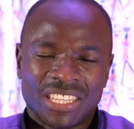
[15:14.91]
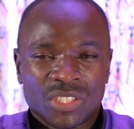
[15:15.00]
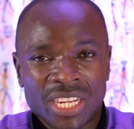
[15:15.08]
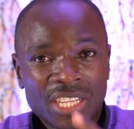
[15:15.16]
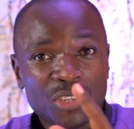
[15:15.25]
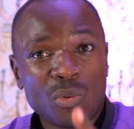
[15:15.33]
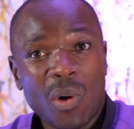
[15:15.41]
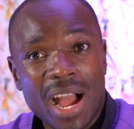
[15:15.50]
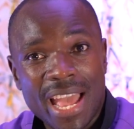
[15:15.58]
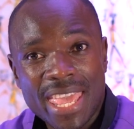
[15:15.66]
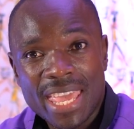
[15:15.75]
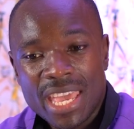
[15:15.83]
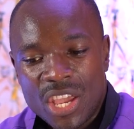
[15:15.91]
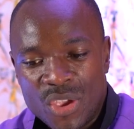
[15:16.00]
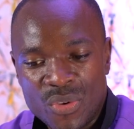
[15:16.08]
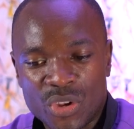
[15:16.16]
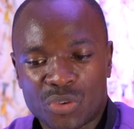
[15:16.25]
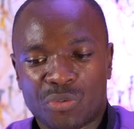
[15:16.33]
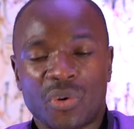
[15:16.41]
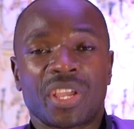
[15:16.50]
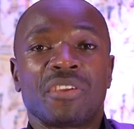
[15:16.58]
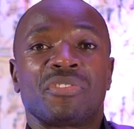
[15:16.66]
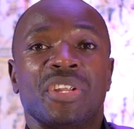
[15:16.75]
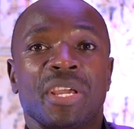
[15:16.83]
So that's why you need to
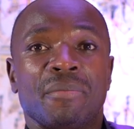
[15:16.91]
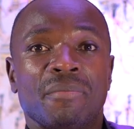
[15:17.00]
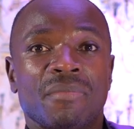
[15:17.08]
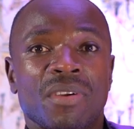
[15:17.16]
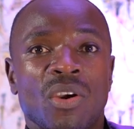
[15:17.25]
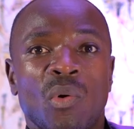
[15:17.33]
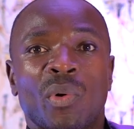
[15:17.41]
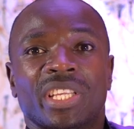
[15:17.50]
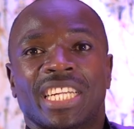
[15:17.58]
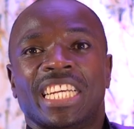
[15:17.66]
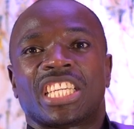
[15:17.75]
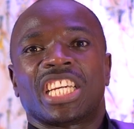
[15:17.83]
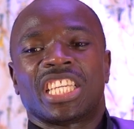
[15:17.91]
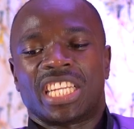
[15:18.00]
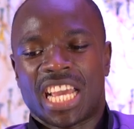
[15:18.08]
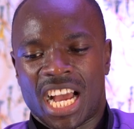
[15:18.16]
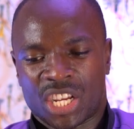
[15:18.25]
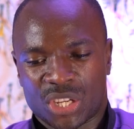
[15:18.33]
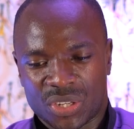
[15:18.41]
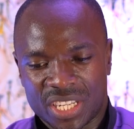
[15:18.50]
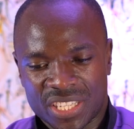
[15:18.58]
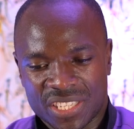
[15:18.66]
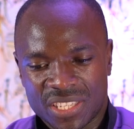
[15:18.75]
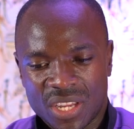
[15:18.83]
forgive them, whether they change their
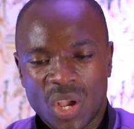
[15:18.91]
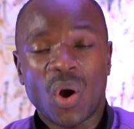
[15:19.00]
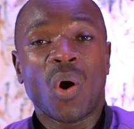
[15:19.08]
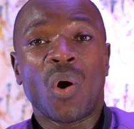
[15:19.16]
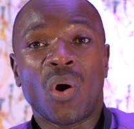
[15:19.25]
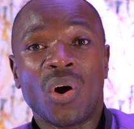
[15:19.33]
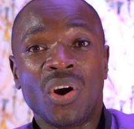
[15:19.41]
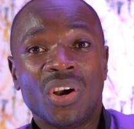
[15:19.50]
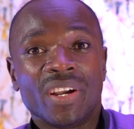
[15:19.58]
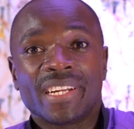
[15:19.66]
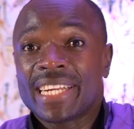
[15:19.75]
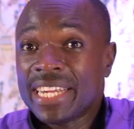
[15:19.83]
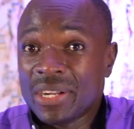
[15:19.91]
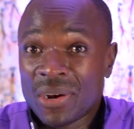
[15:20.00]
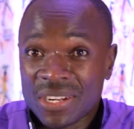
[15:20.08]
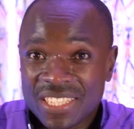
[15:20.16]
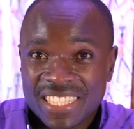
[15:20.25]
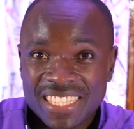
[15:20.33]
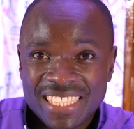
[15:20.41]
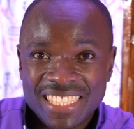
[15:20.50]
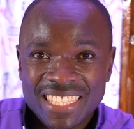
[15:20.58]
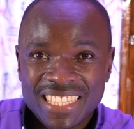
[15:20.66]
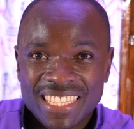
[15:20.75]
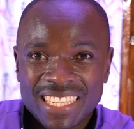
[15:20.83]
actions or they don't.
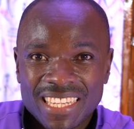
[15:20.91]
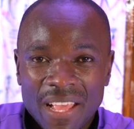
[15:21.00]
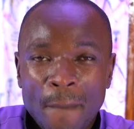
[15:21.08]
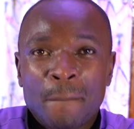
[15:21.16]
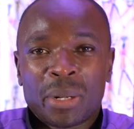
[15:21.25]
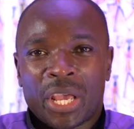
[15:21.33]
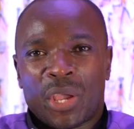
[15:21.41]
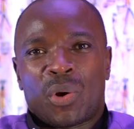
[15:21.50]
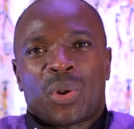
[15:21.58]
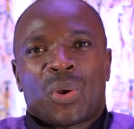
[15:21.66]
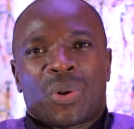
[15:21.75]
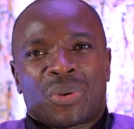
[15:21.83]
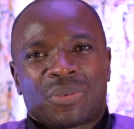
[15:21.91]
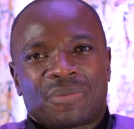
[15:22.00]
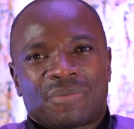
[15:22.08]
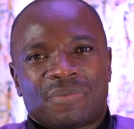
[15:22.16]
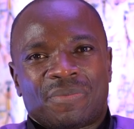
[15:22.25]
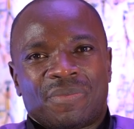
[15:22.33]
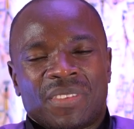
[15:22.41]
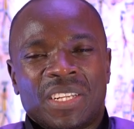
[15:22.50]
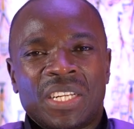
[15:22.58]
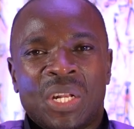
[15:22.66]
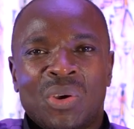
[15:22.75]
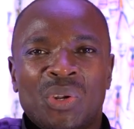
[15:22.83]
Play your role.
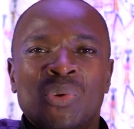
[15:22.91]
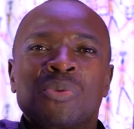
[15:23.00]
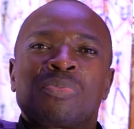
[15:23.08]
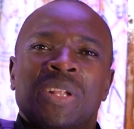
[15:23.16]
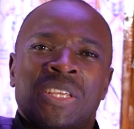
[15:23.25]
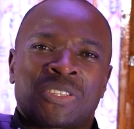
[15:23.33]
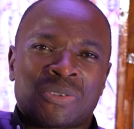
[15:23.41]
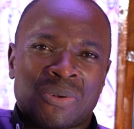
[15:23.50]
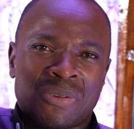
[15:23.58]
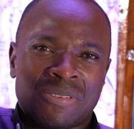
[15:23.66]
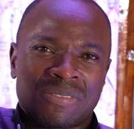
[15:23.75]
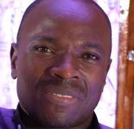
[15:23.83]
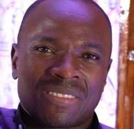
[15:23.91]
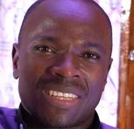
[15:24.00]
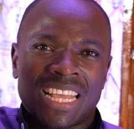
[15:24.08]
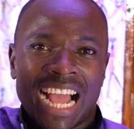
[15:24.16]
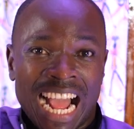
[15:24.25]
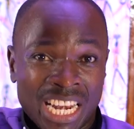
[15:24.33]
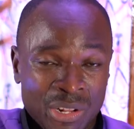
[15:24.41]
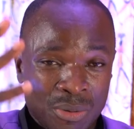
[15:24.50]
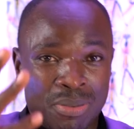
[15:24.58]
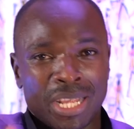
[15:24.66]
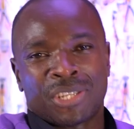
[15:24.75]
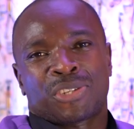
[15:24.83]
The Lord will play his role. And he will
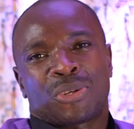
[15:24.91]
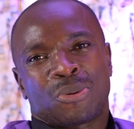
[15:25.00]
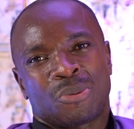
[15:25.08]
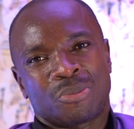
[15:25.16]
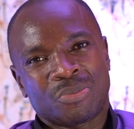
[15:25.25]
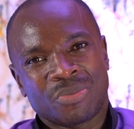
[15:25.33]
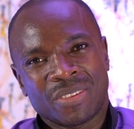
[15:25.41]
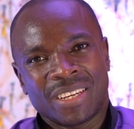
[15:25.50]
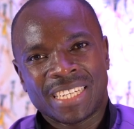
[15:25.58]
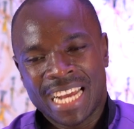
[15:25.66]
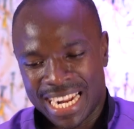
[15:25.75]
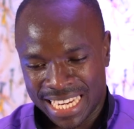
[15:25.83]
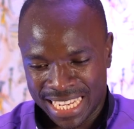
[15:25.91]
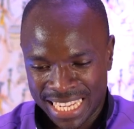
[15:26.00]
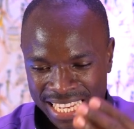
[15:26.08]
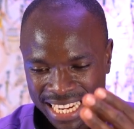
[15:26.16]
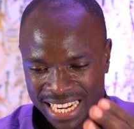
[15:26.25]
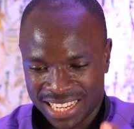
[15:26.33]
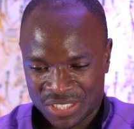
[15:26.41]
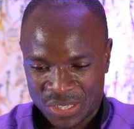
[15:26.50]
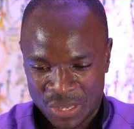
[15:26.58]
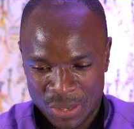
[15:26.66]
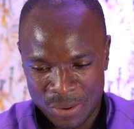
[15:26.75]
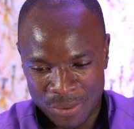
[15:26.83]
bless you than he
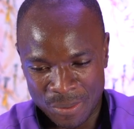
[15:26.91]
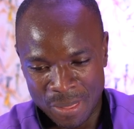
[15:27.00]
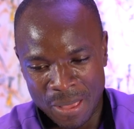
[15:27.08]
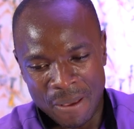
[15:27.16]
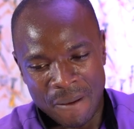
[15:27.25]
cursing you.